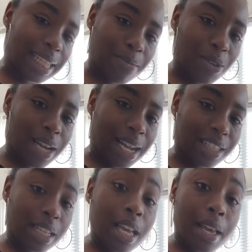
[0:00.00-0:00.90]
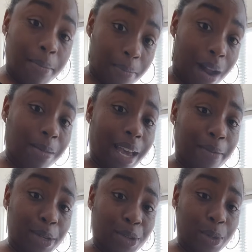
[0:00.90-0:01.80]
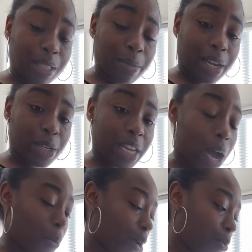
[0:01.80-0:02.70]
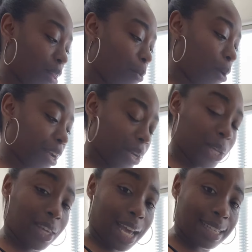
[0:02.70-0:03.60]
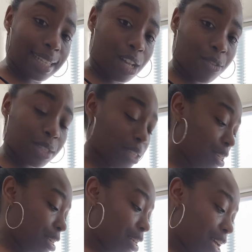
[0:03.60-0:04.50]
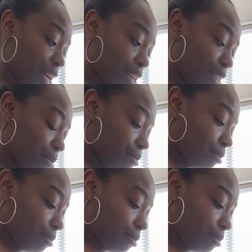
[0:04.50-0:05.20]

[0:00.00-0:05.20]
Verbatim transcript: some of you guys probably have been doing some inner child work, really working on you guys selves. Um,